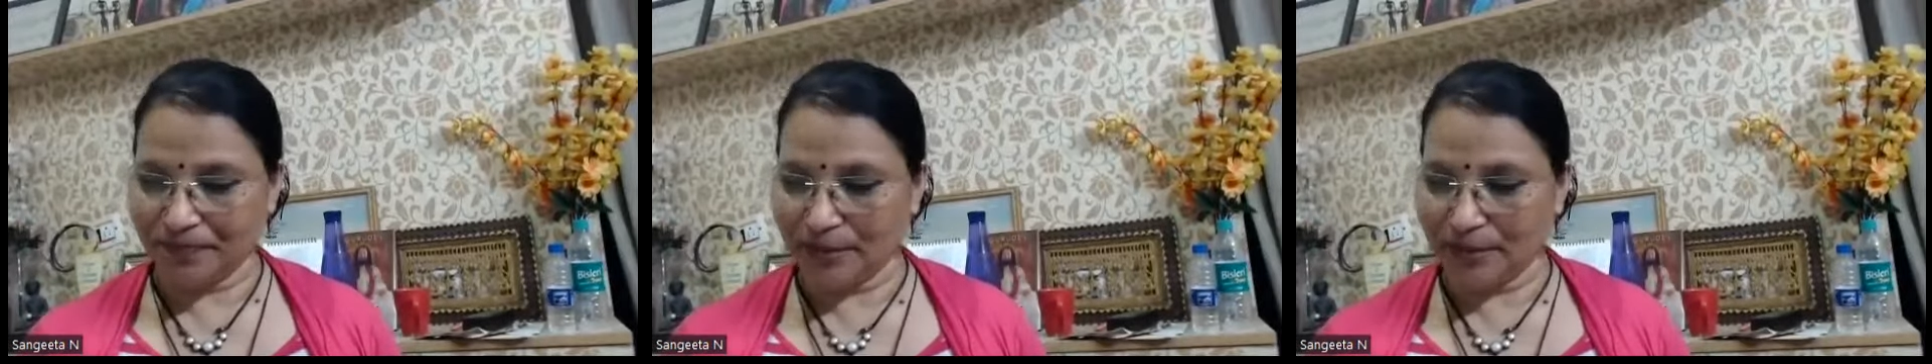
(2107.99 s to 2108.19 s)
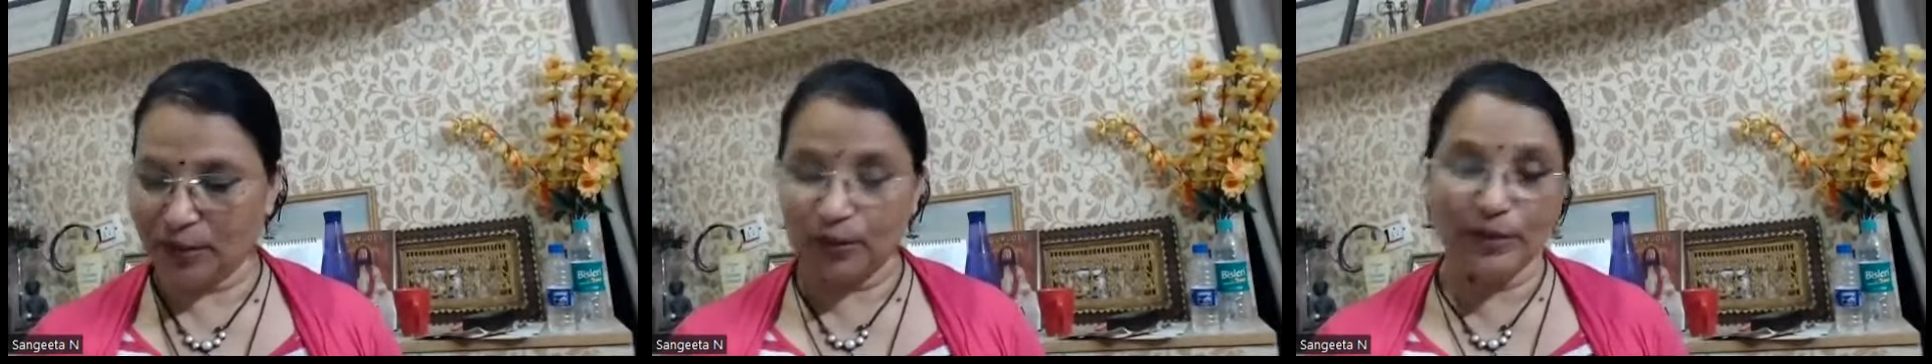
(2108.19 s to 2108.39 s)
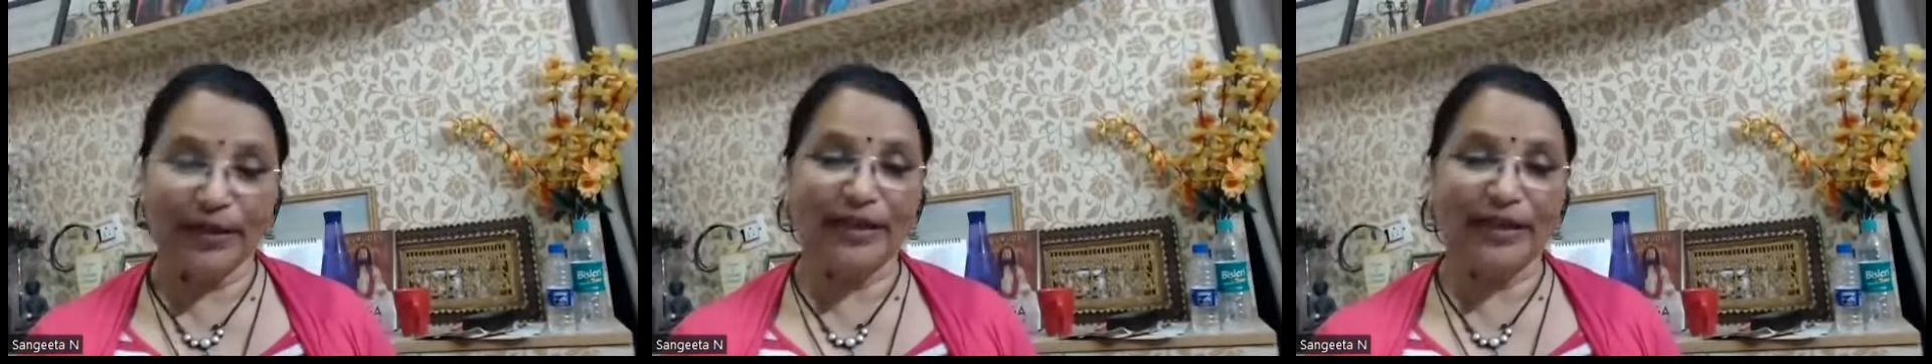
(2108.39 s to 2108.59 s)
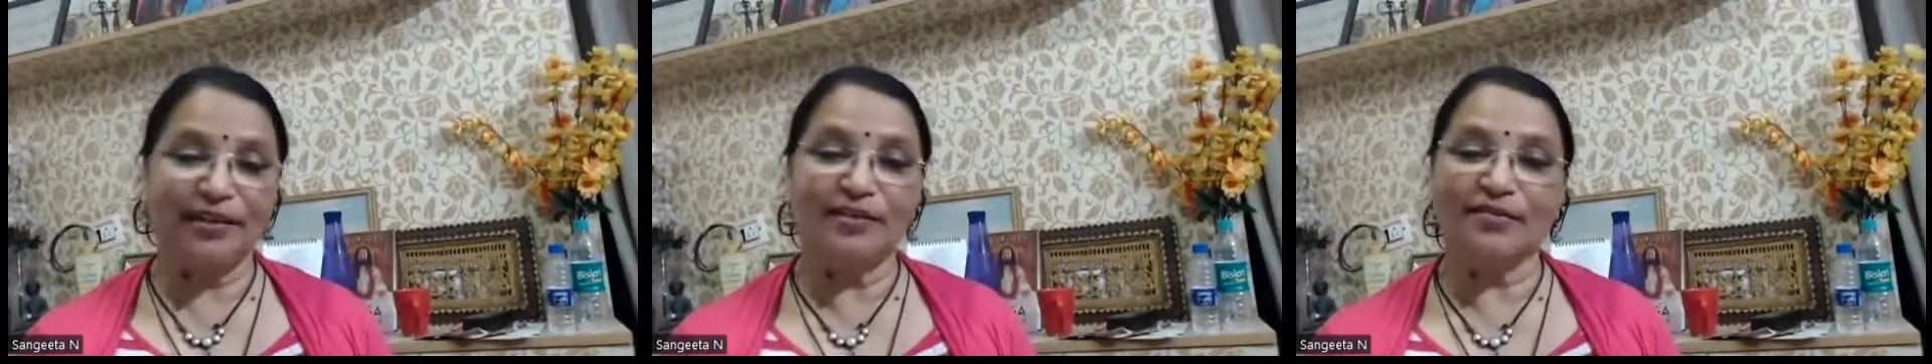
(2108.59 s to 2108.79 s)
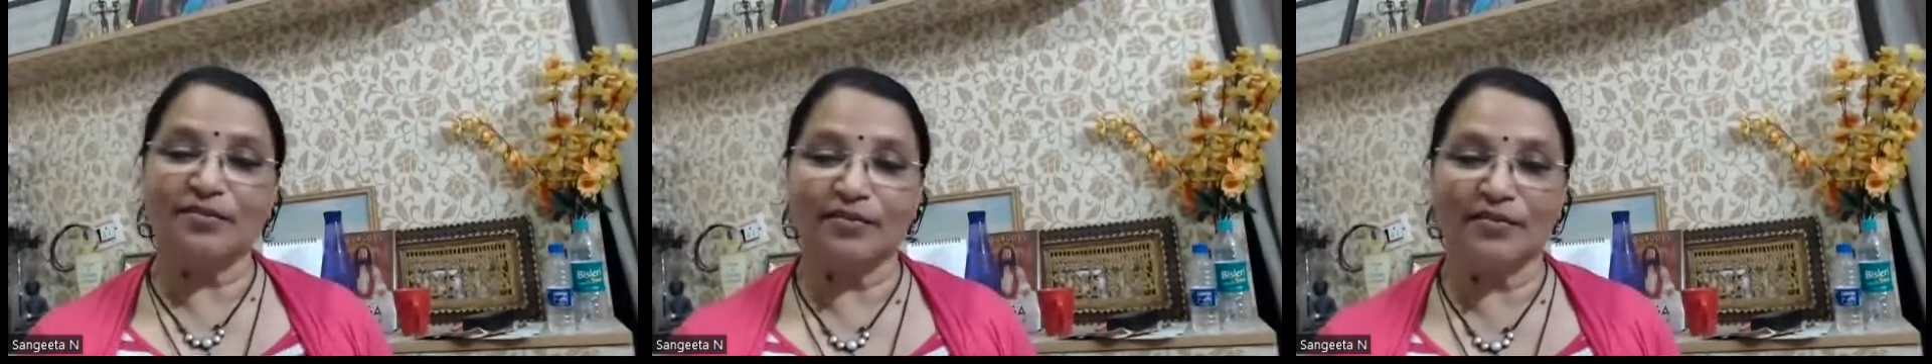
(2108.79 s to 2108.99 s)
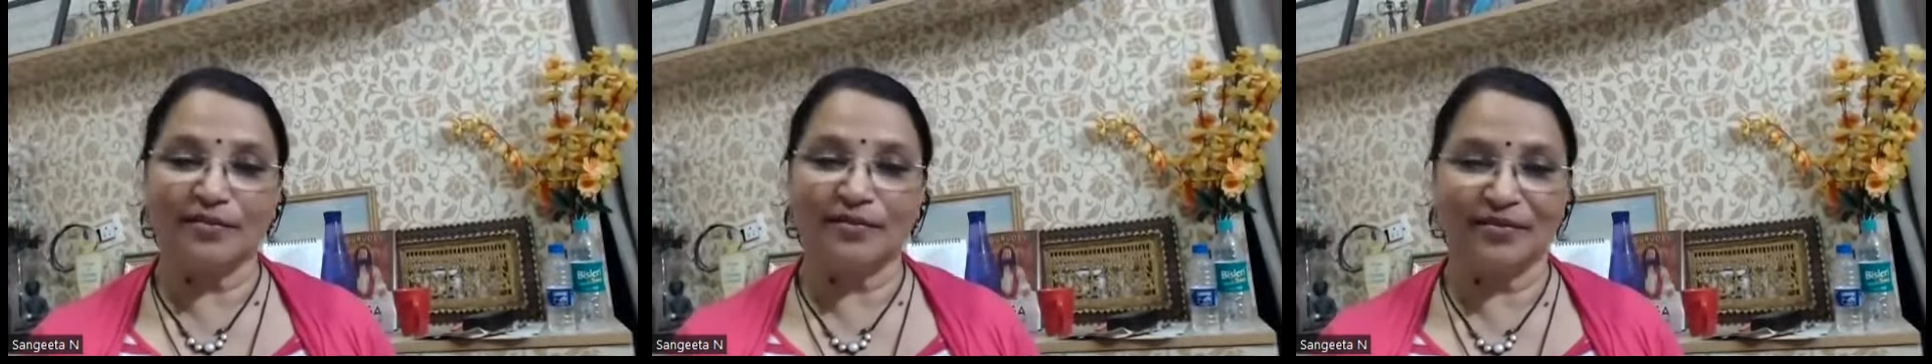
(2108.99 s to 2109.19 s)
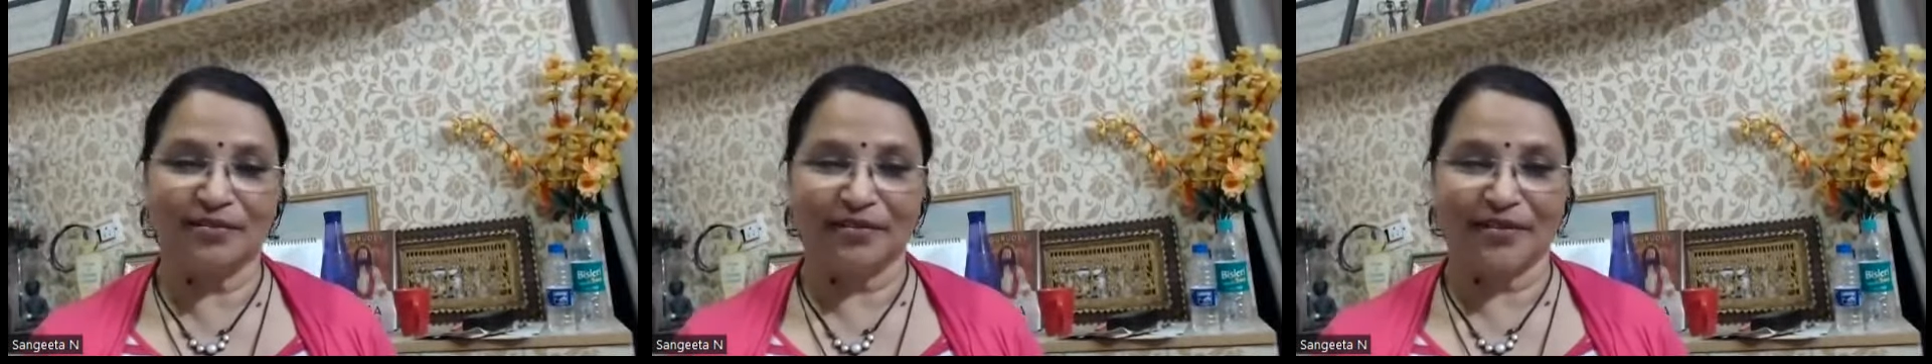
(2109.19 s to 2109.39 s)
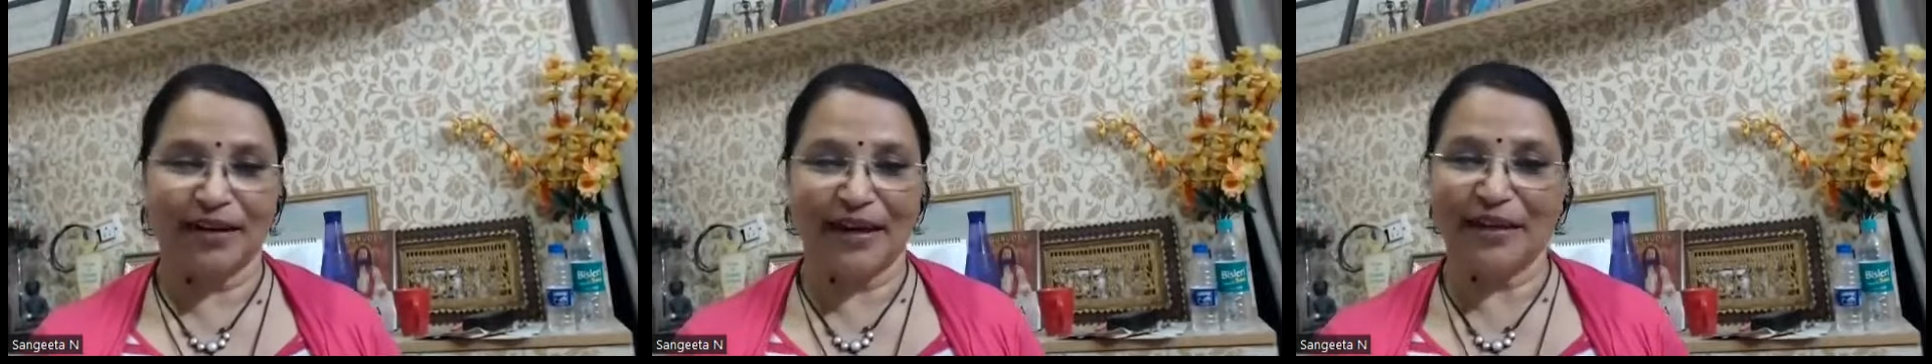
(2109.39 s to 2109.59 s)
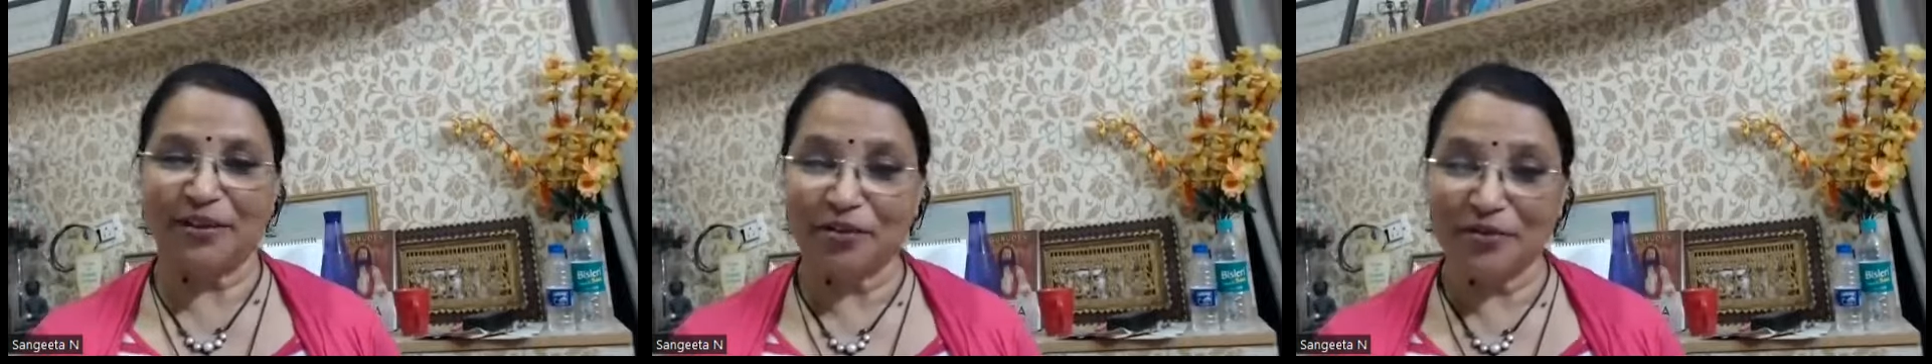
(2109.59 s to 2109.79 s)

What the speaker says: So you cannot kind